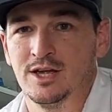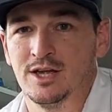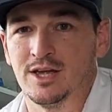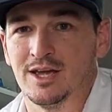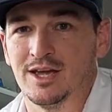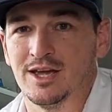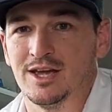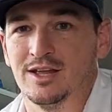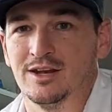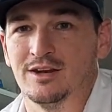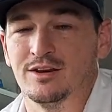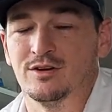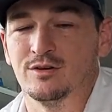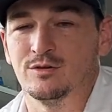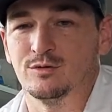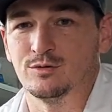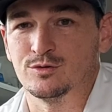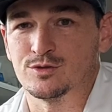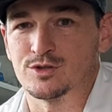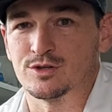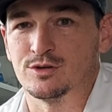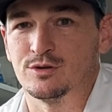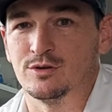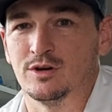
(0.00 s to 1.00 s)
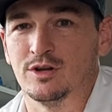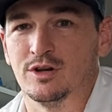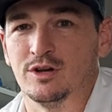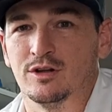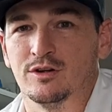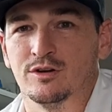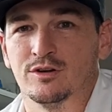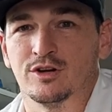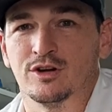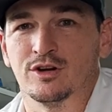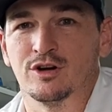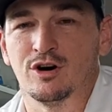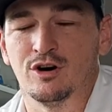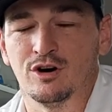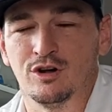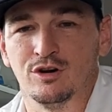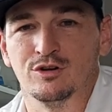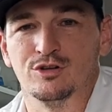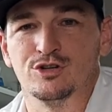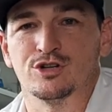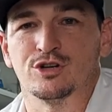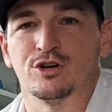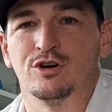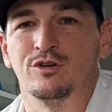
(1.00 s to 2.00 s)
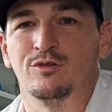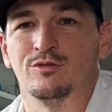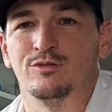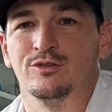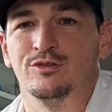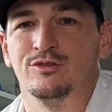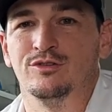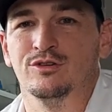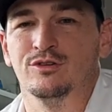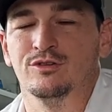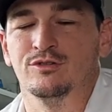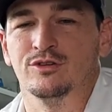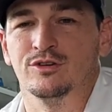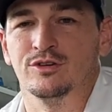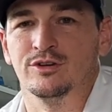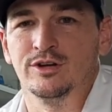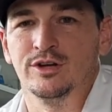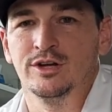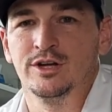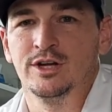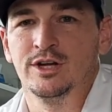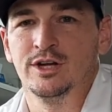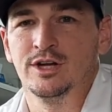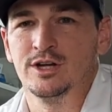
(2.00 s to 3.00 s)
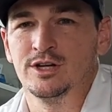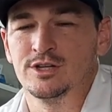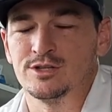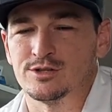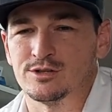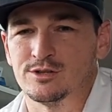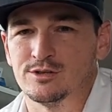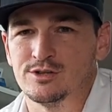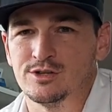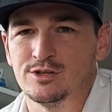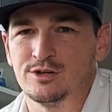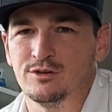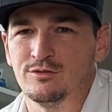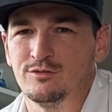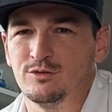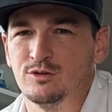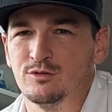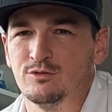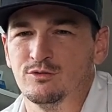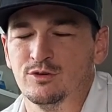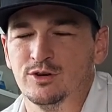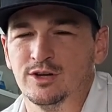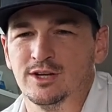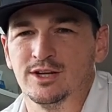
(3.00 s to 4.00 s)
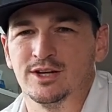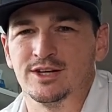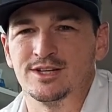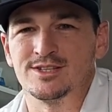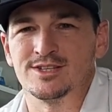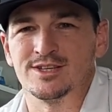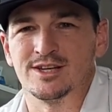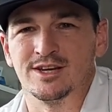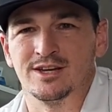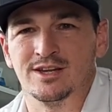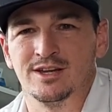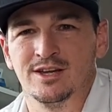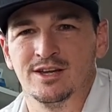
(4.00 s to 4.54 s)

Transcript: and also a lot of college golfers use it. So I don't know if you've realized that